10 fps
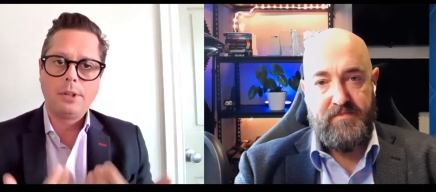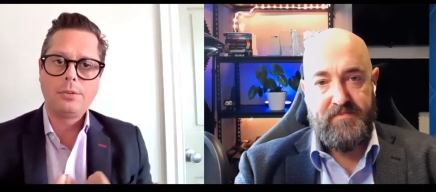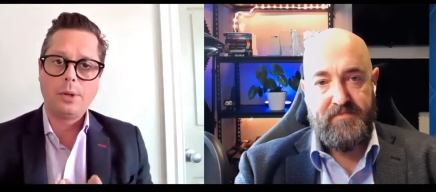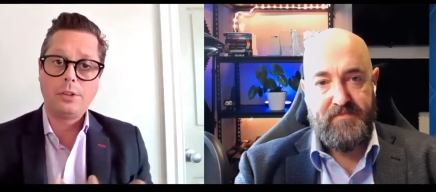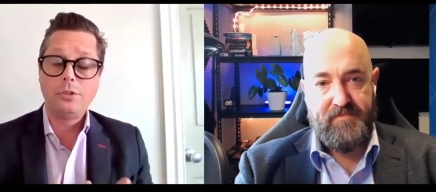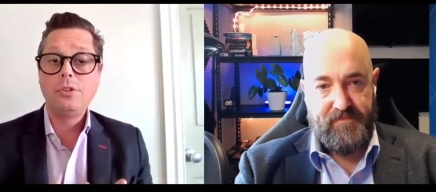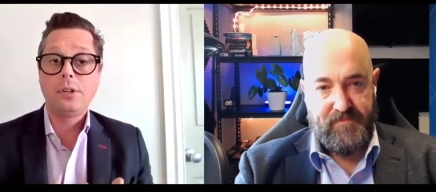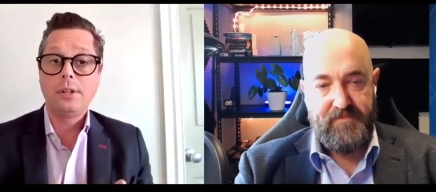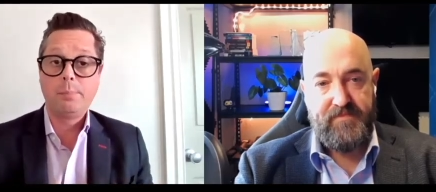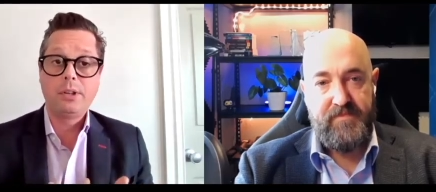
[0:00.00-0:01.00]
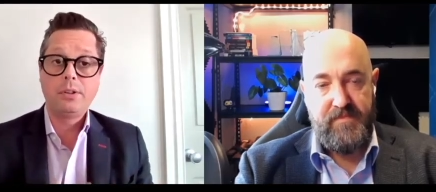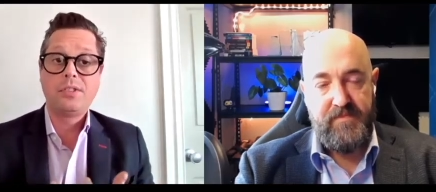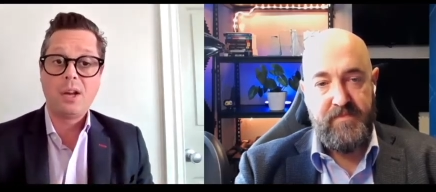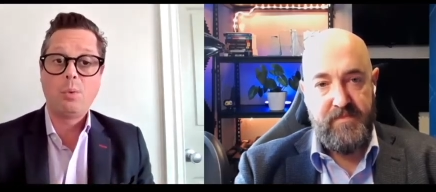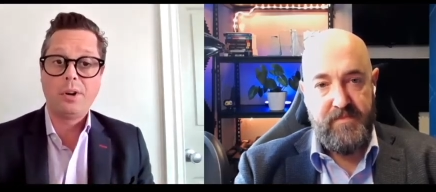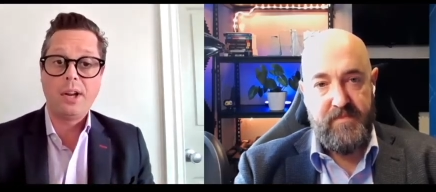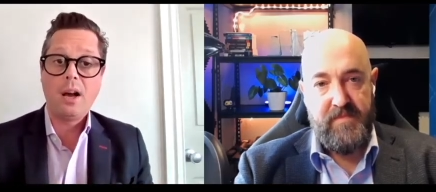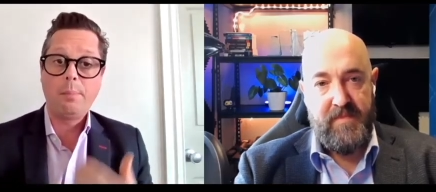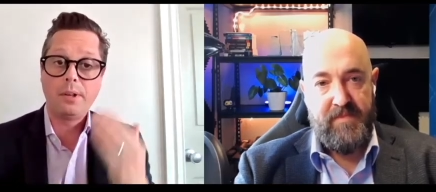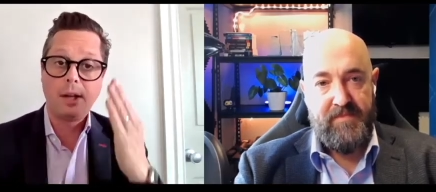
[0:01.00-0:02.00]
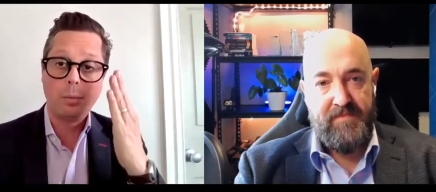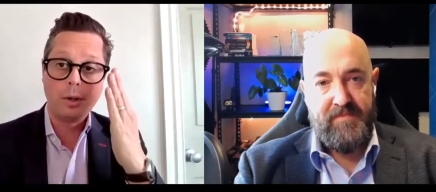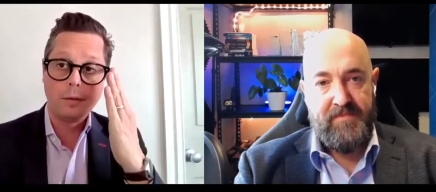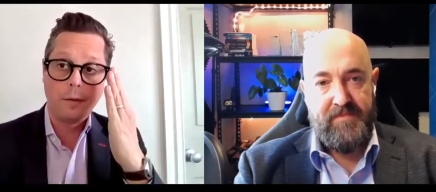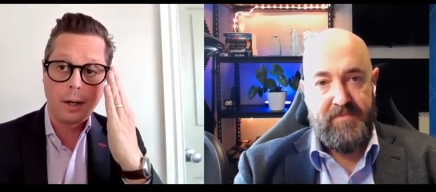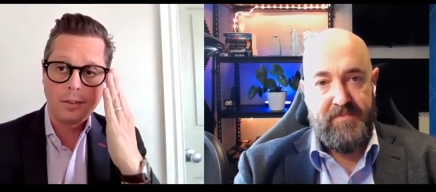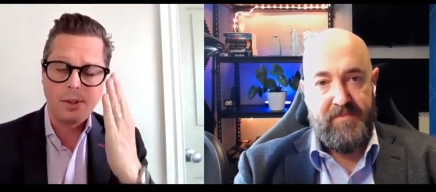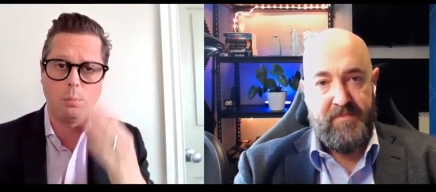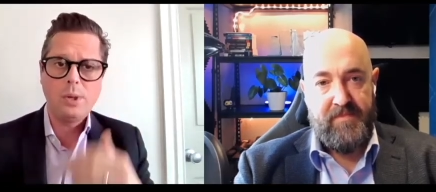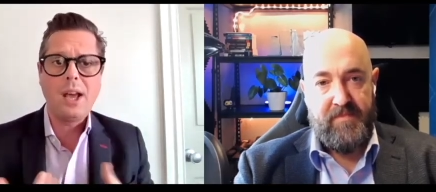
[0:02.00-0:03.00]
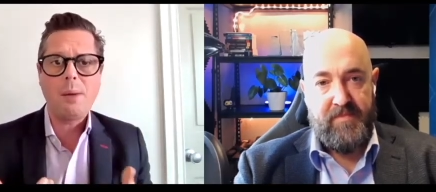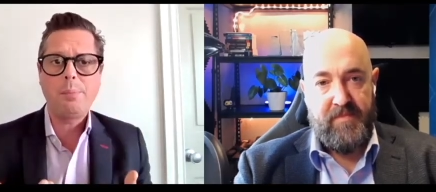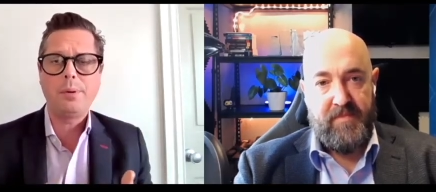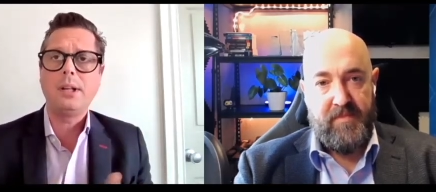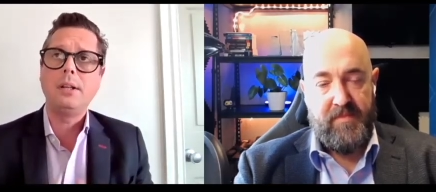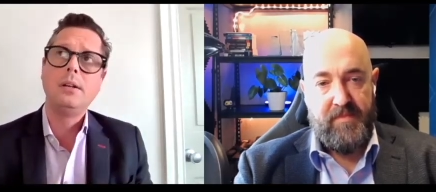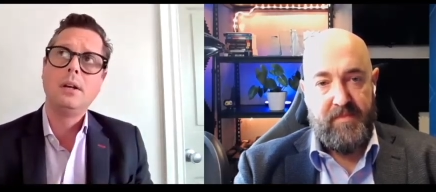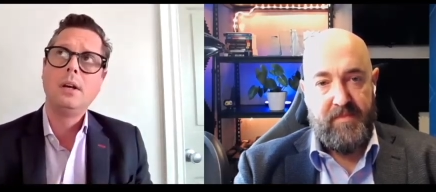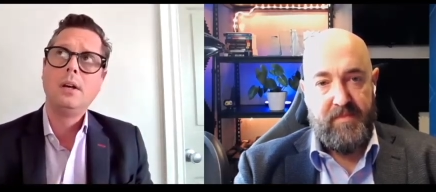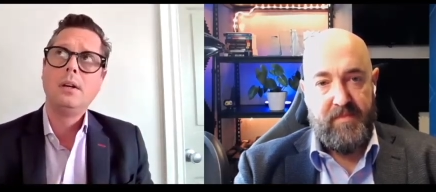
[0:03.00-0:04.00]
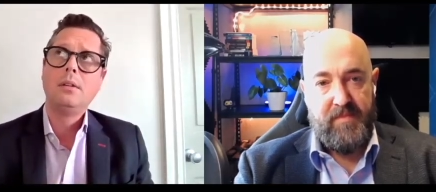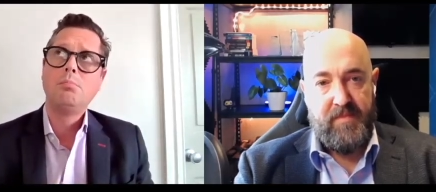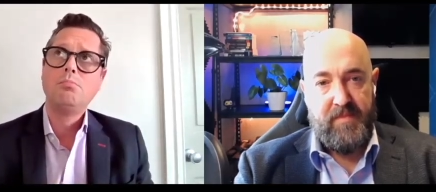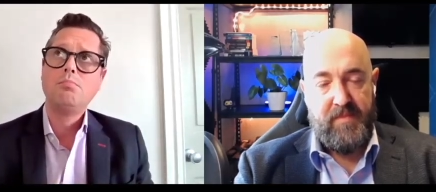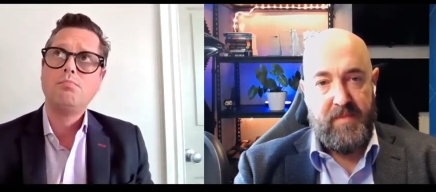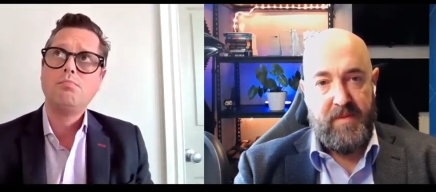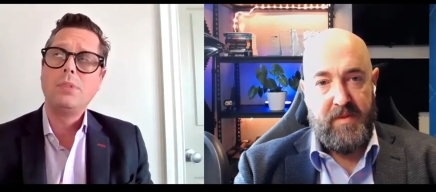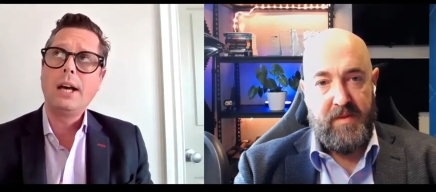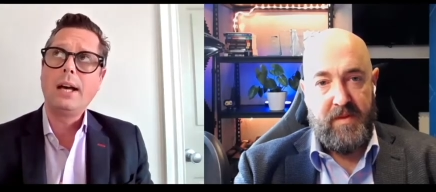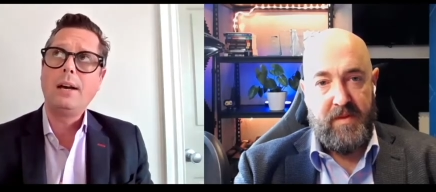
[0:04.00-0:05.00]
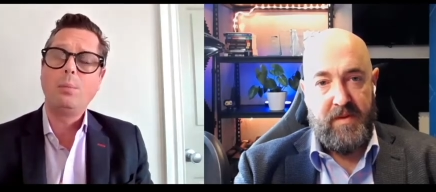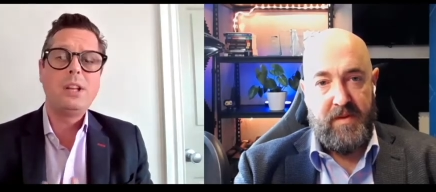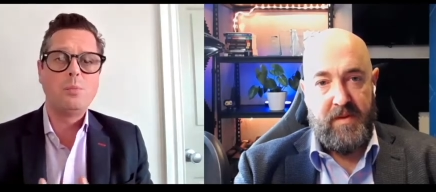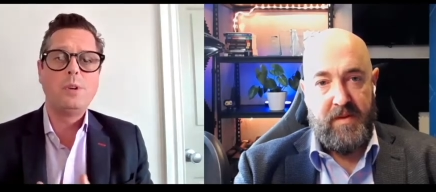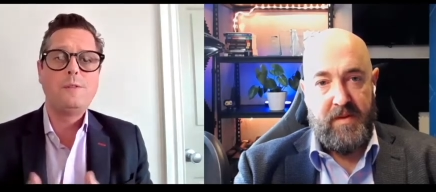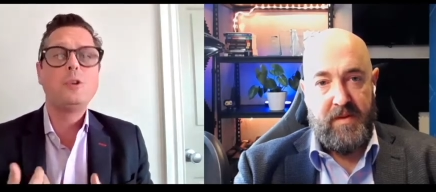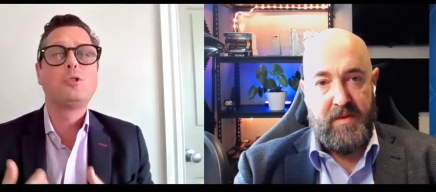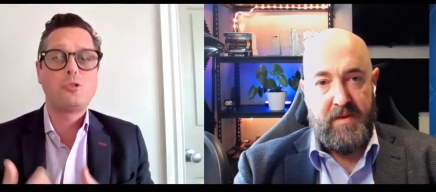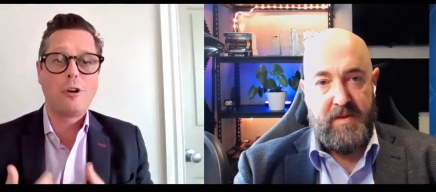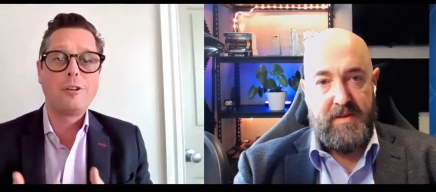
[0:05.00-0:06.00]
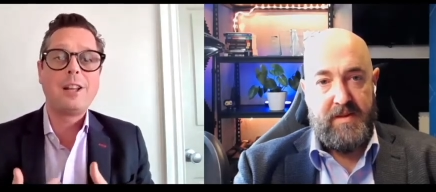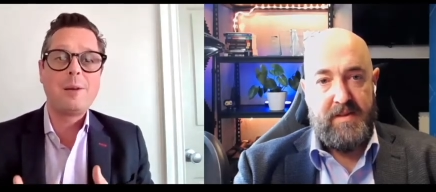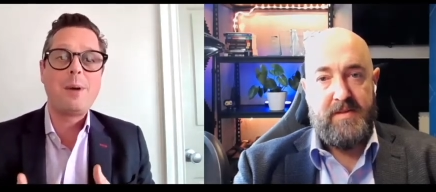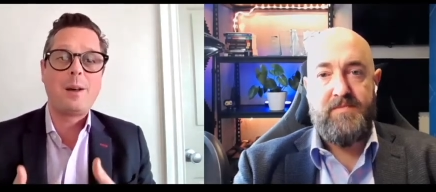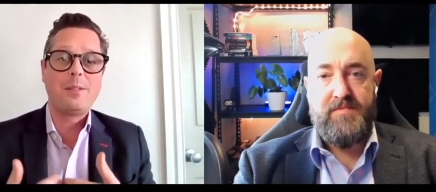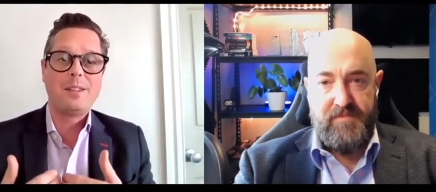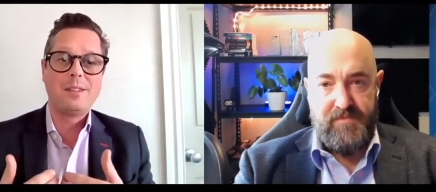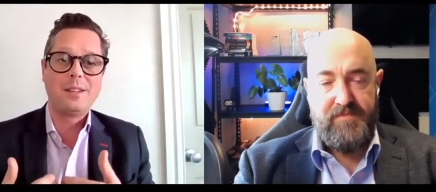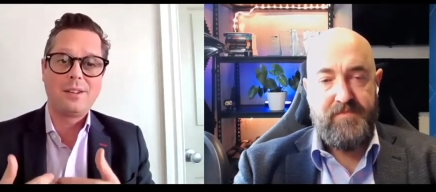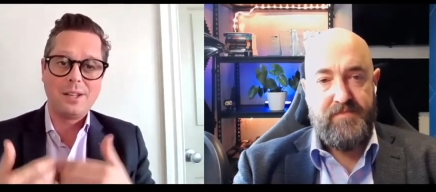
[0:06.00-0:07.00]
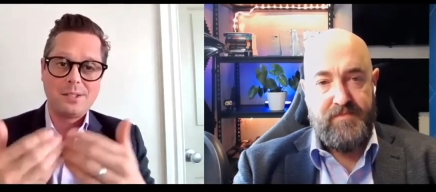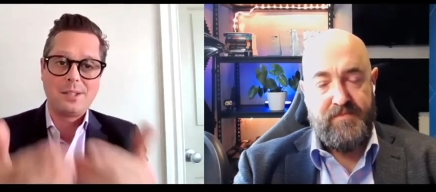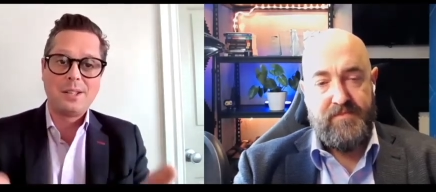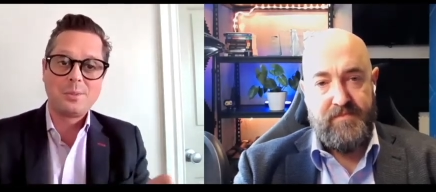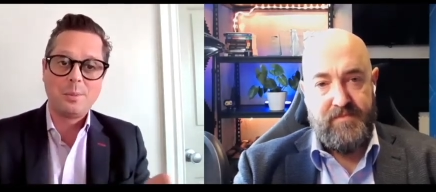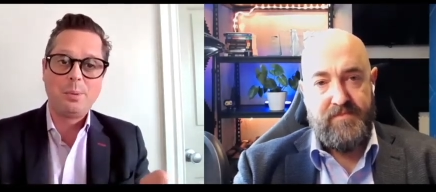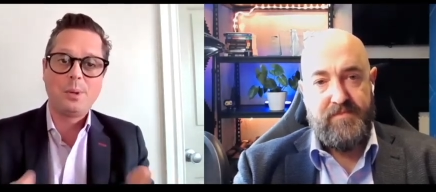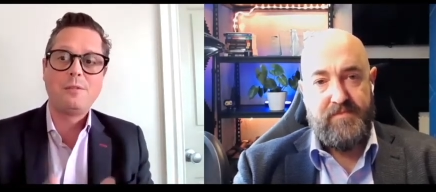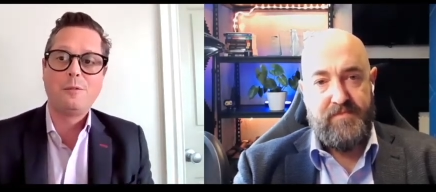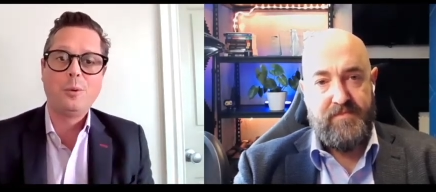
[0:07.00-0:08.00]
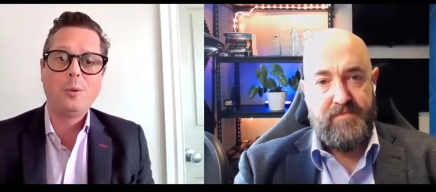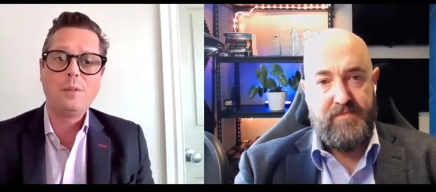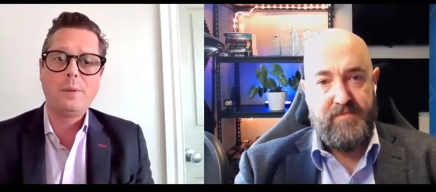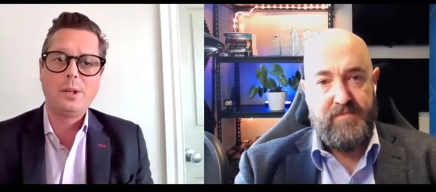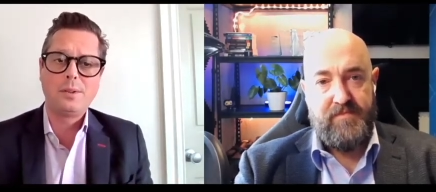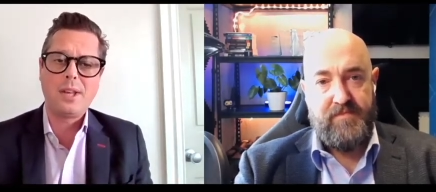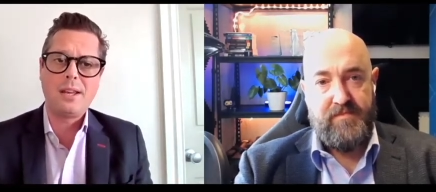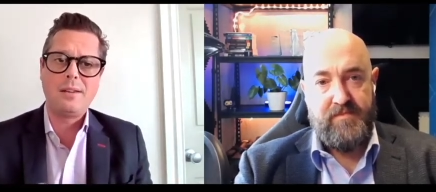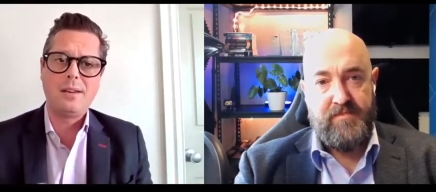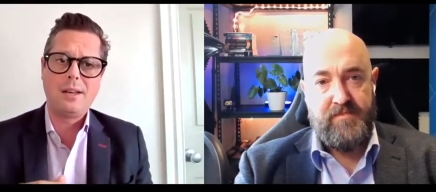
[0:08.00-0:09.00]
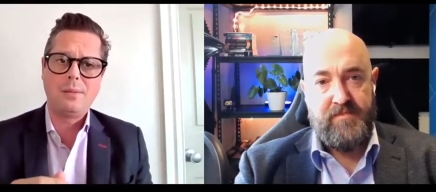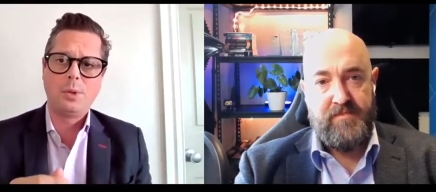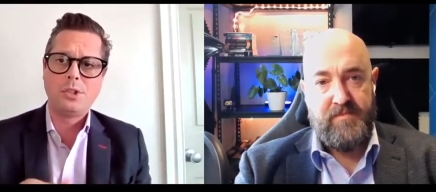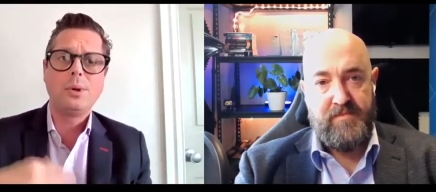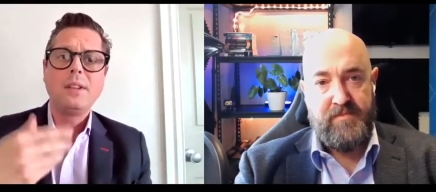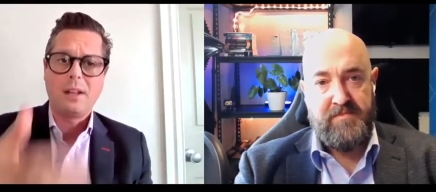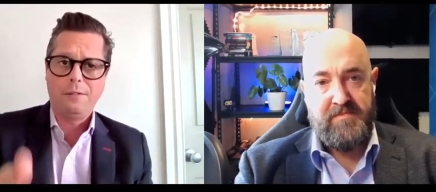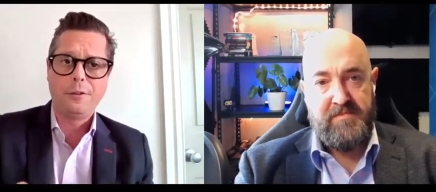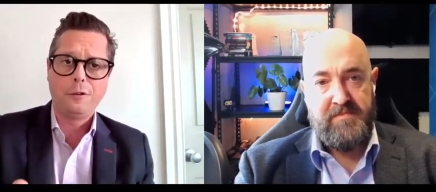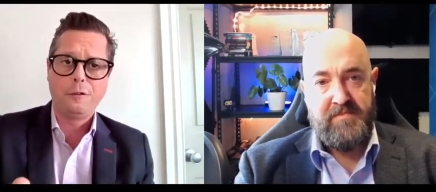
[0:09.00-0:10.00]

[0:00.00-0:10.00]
Speaker 1: to us usually because they want help and they want advice, and we are pretty uh, we we feel strongly about the the kinds of things we're putting forward because they we're doing that for